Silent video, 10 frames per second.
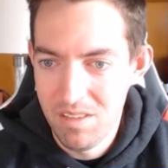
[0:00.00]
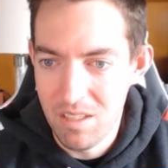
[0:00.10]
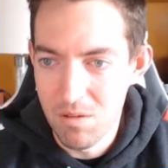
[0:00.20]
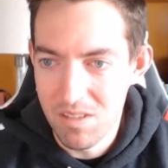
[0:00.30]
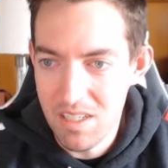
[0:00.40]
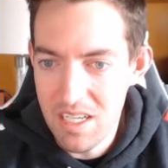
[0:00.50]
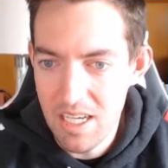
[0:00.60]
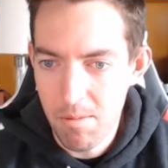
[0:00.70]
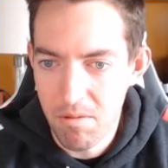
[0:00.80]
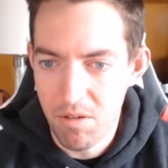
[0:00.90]
to you as a
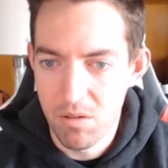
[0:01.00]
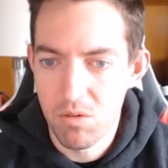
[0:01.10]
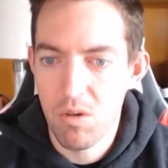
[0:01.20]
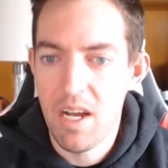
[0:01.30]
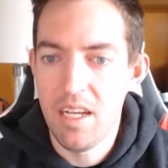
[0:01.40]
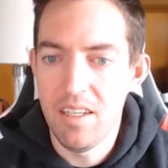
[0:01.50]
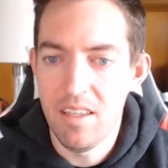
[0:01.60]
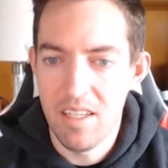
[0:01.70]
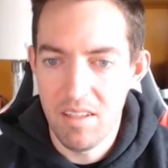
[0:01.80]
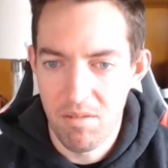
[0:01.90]
DM if you're trying to
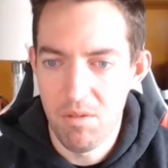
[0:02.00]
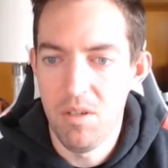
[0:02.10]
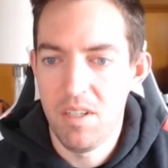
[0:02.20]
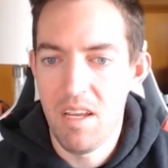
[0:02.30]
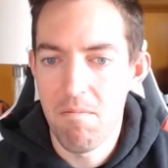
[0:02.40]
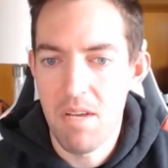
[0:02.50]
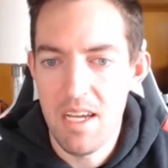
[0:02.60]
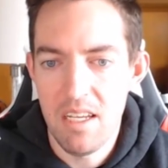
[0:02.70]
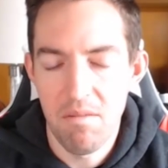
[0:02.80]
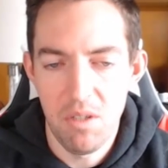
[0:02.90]
think through your
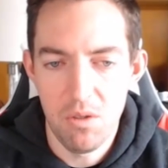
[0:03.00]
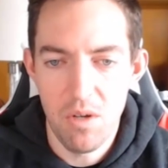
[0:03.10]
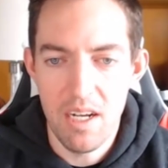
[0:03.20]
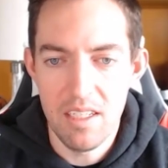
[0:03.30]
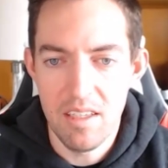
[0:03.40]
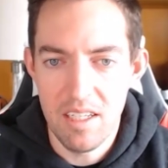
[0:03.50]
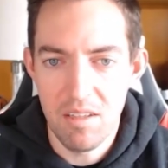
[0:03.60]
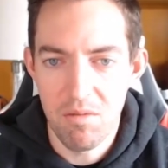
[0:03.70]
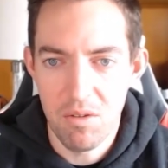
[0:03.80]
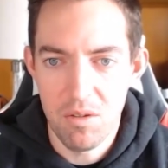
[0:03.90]
campaign, if you're trying to
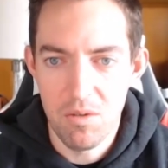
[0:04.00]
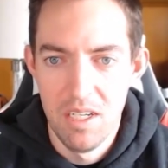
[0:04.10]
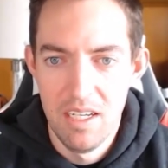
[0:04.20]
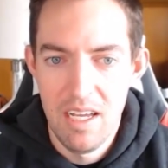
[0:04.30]
think through